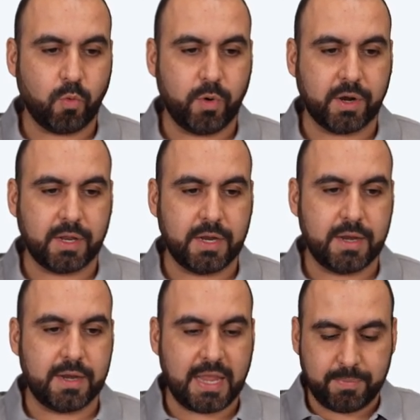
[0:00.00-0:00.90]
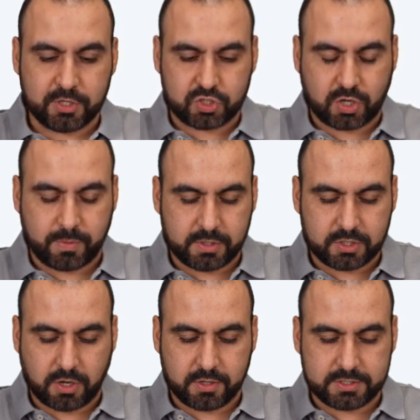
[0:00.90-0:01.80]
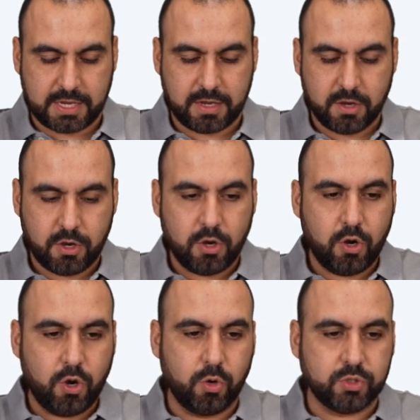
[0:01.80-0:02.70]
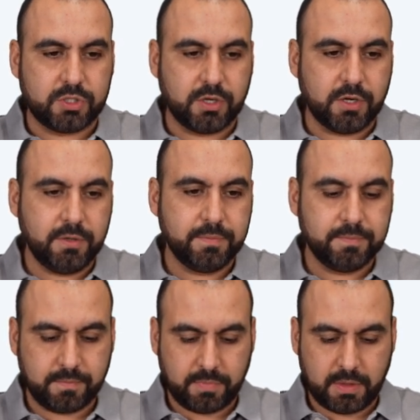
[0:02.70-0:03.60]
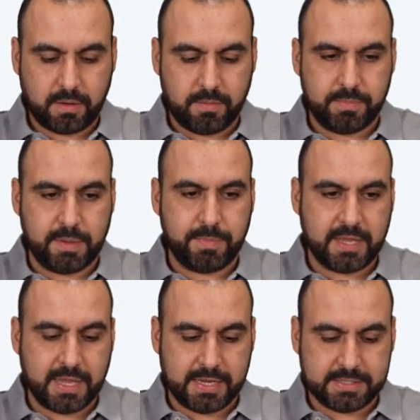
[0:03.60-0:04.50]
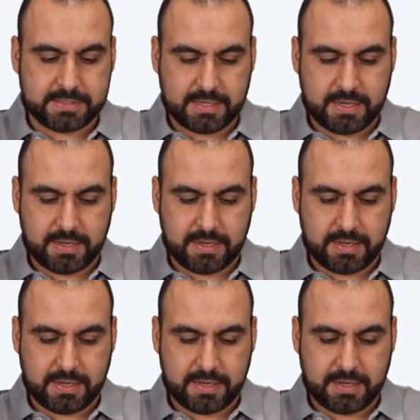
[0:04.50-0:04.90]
We're going to name the server, so I'll say Hostinger V P S